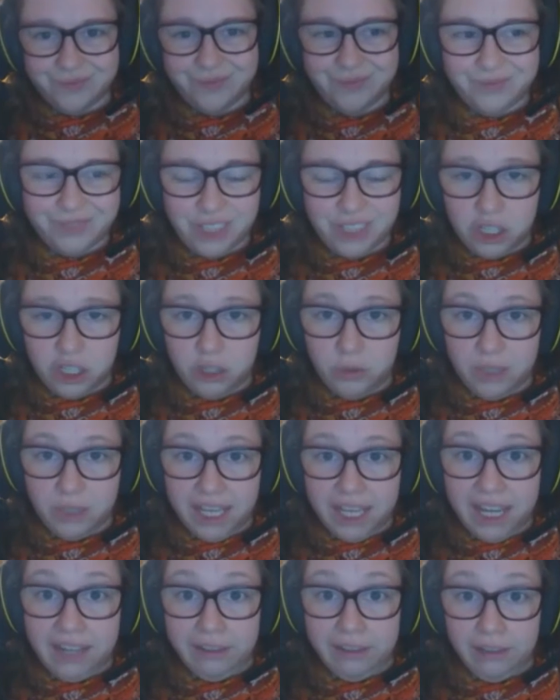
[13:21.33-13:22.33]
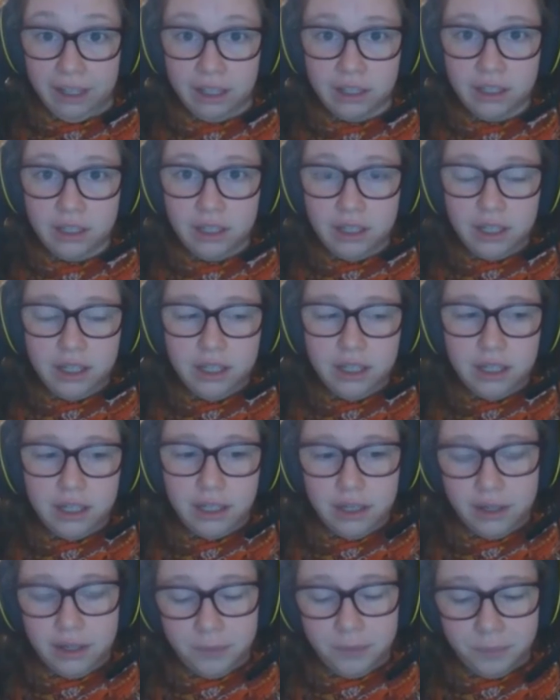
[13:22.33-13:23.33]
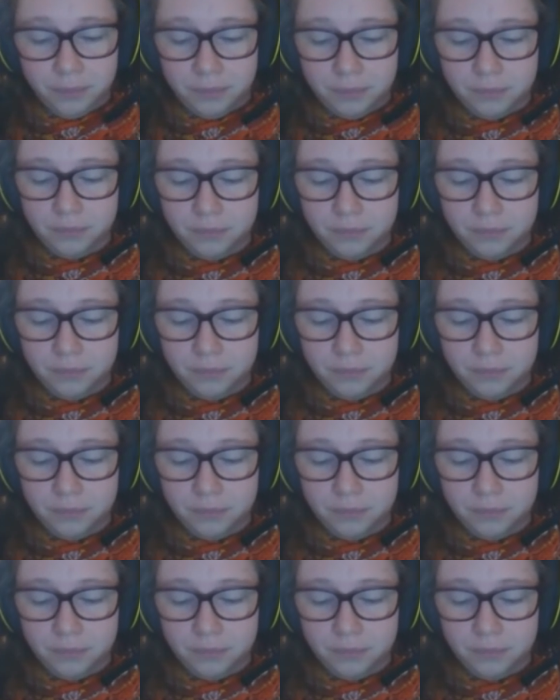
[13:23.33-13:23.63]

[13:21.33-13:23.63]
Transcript: slowly getting there. And,